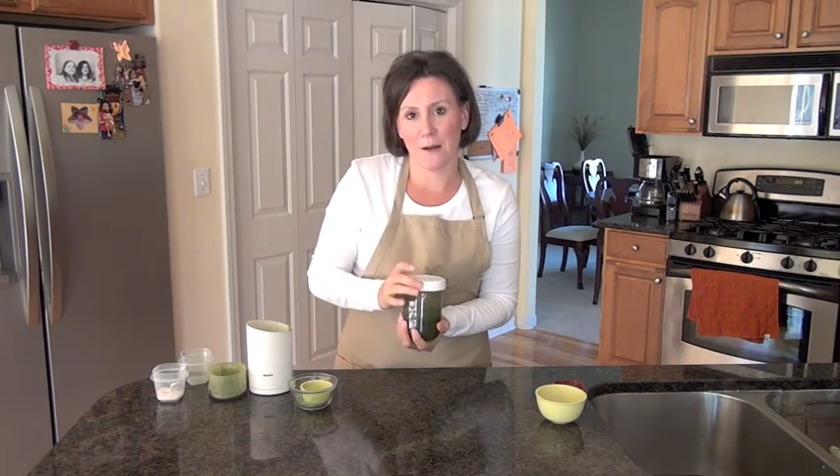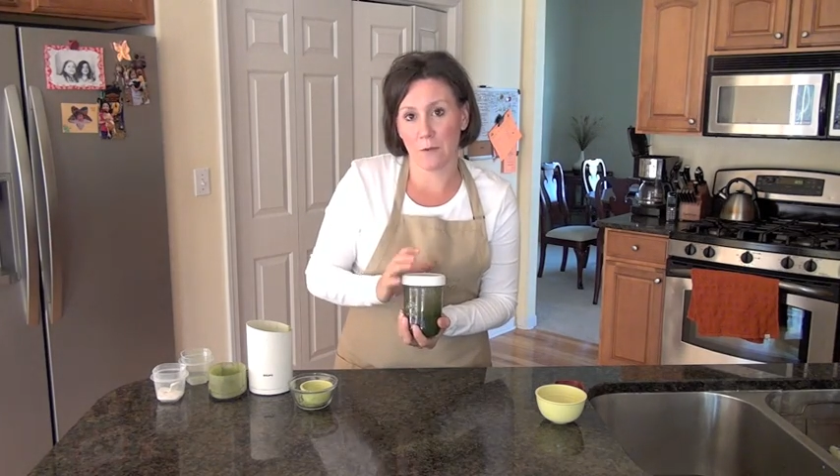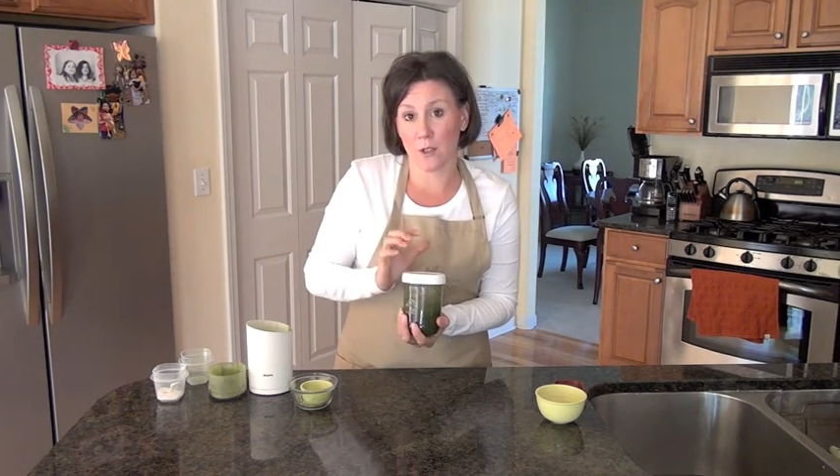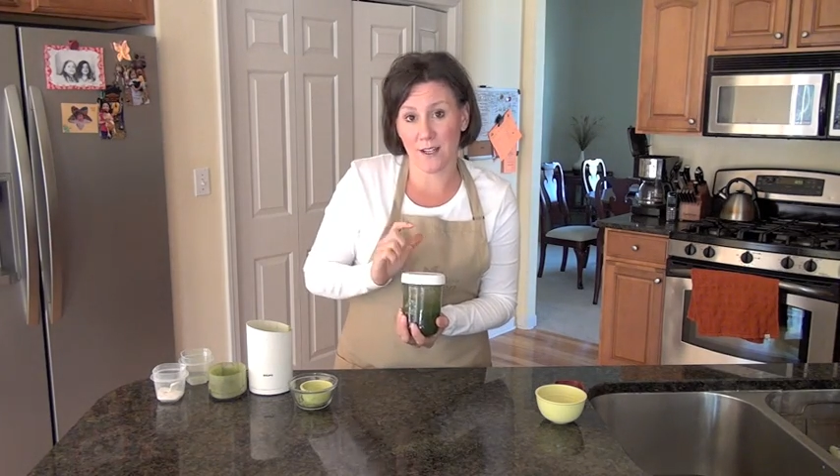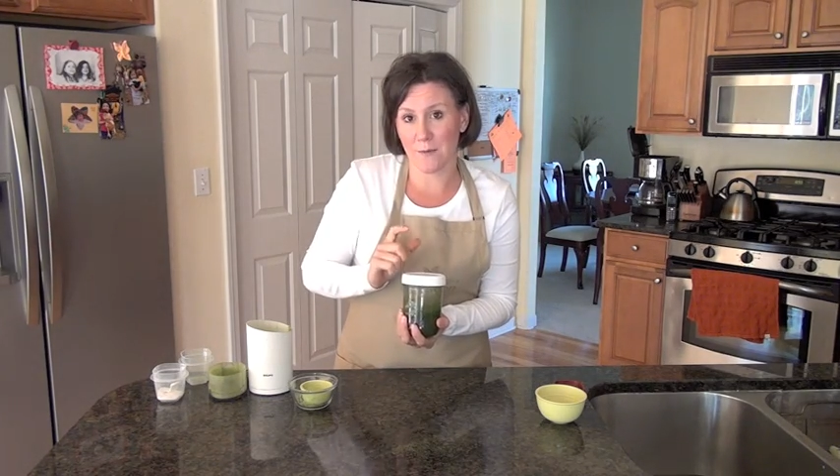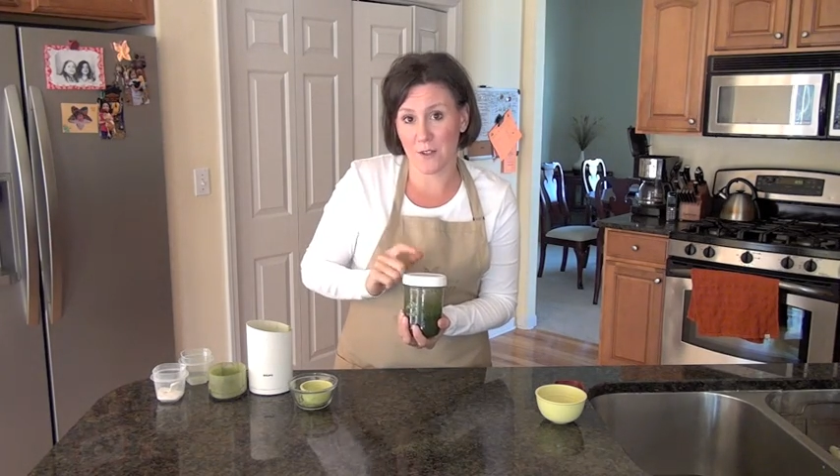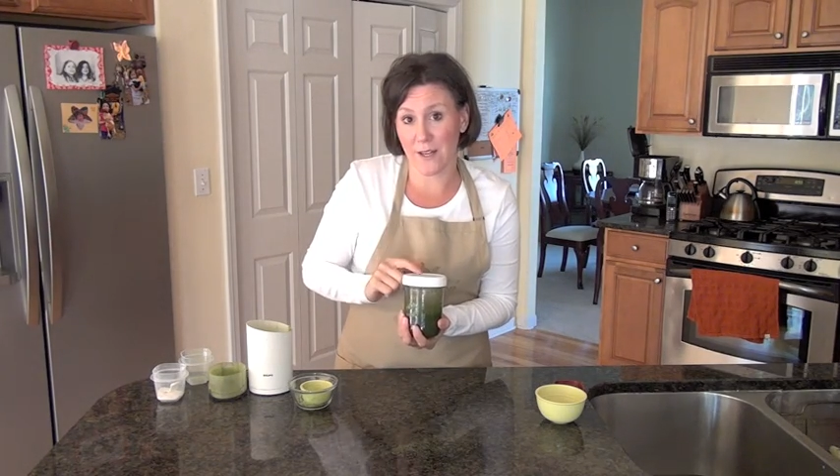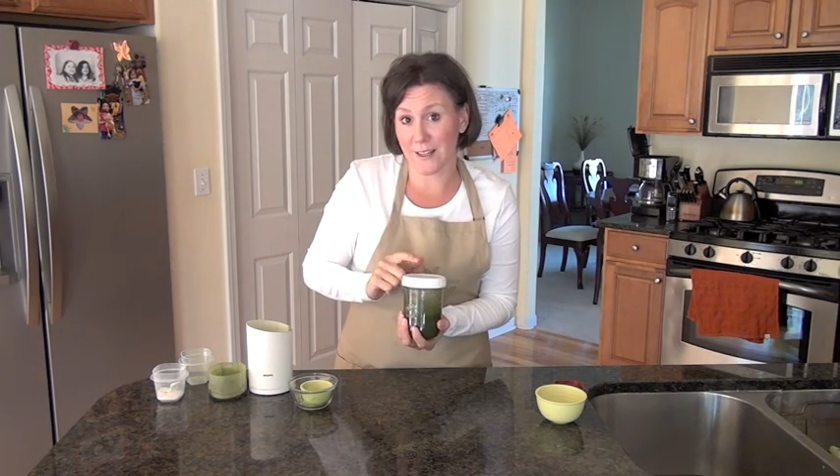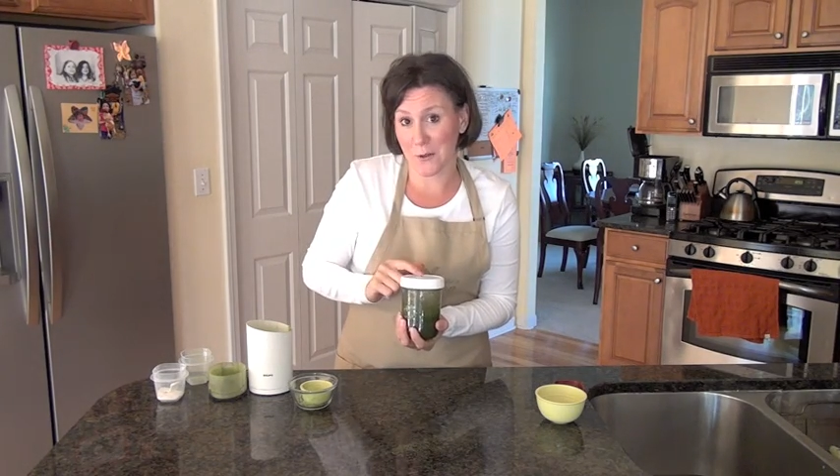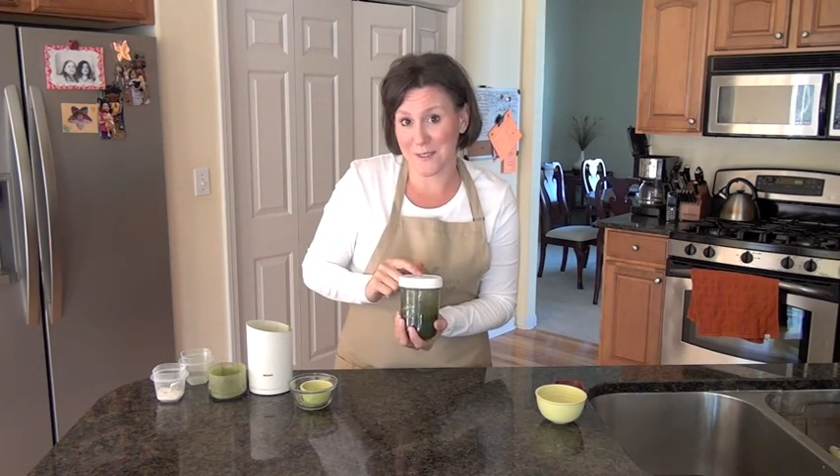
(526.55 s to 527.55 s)
or I'm
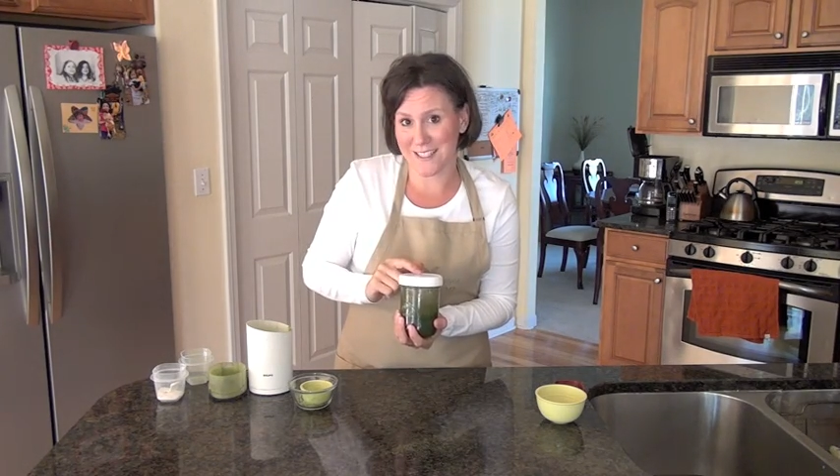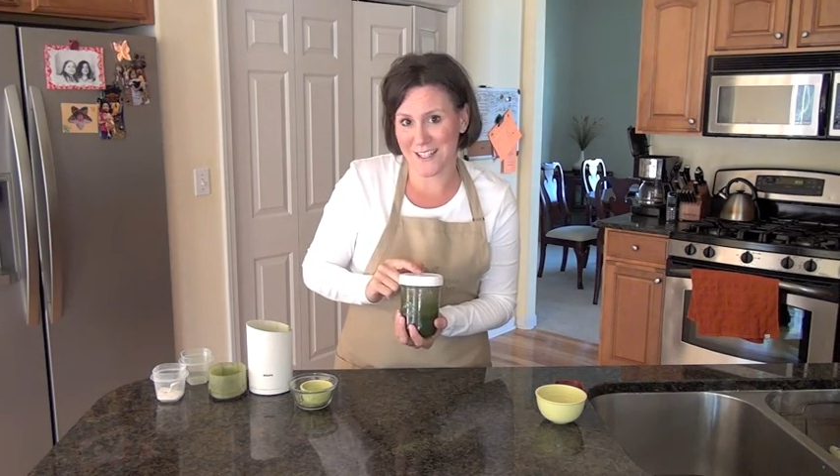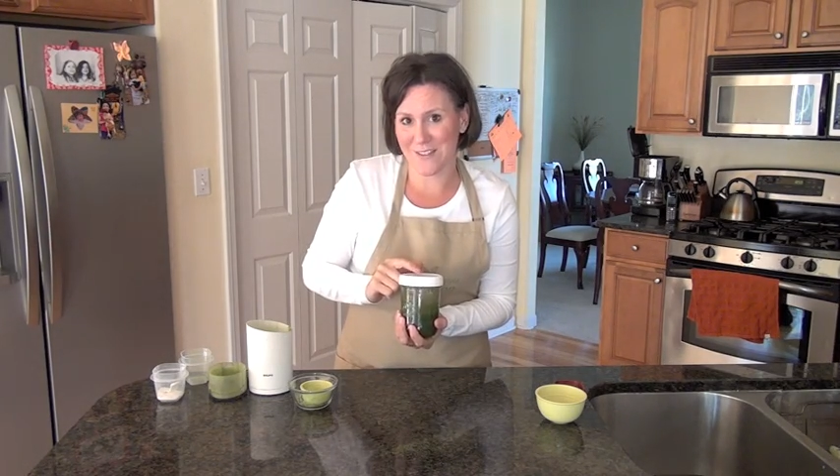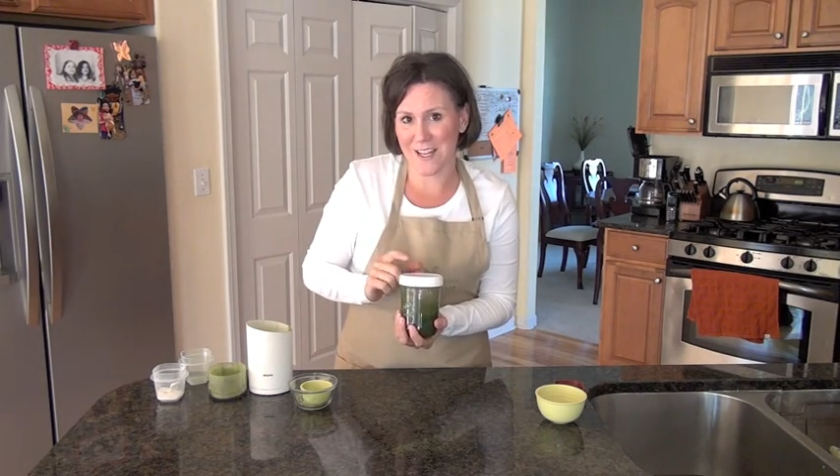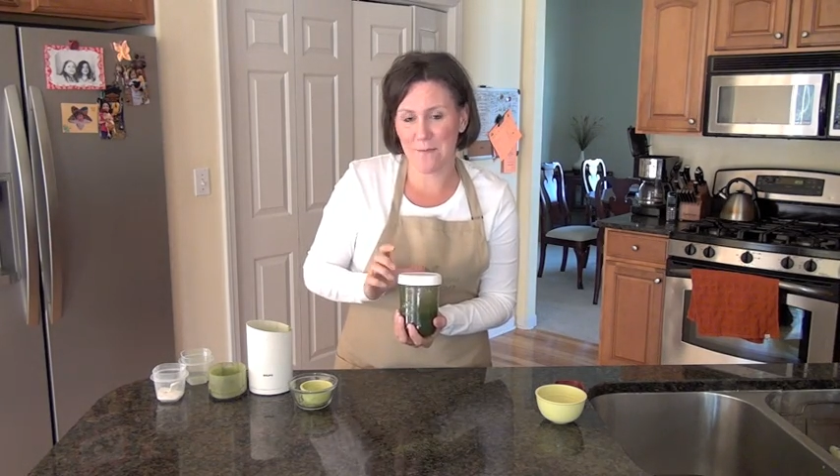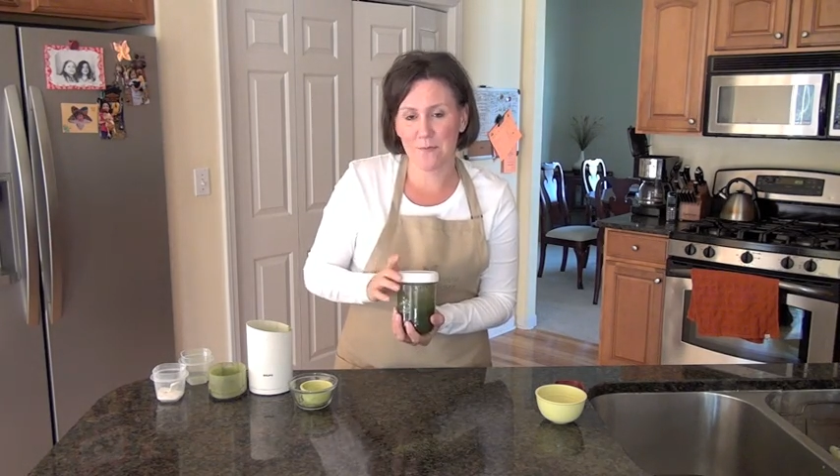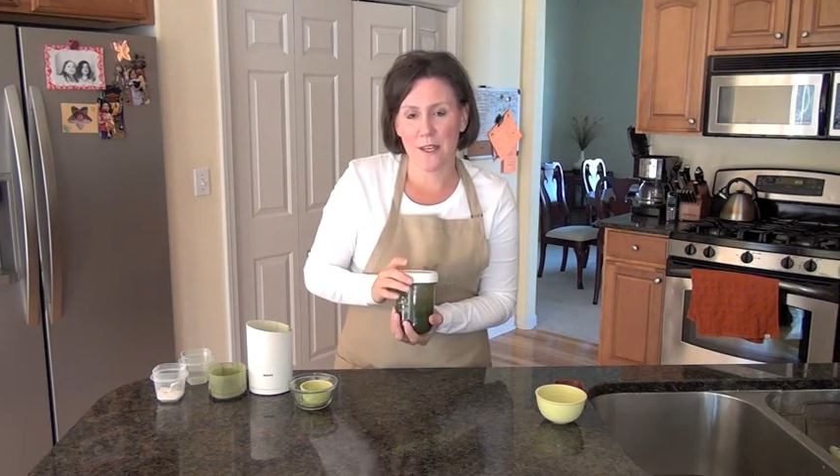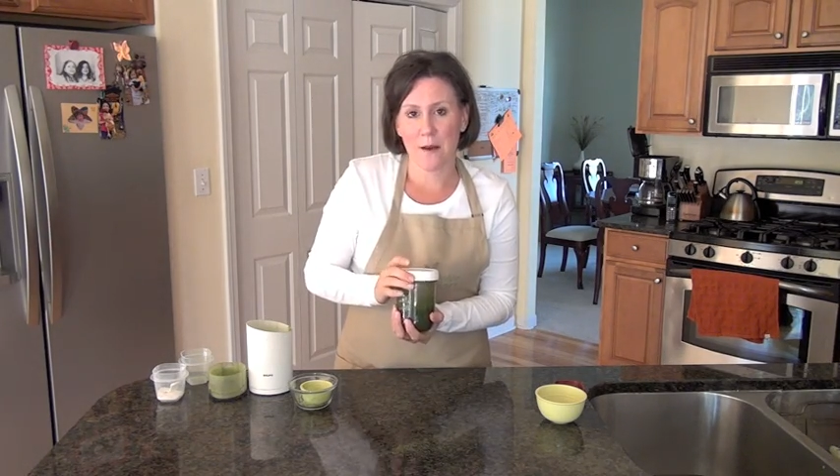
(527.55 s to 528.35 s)
sorry, liquid stevia,